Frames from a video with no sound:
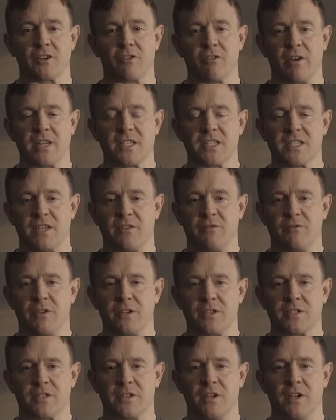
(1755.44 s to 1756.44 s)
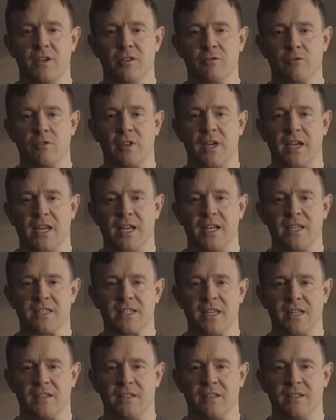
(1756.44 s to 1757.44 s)
and create stiffness through the Achilles
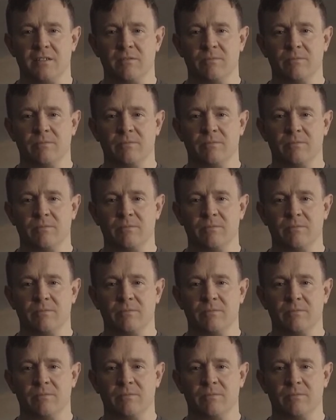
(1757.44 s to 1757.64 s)
tendon.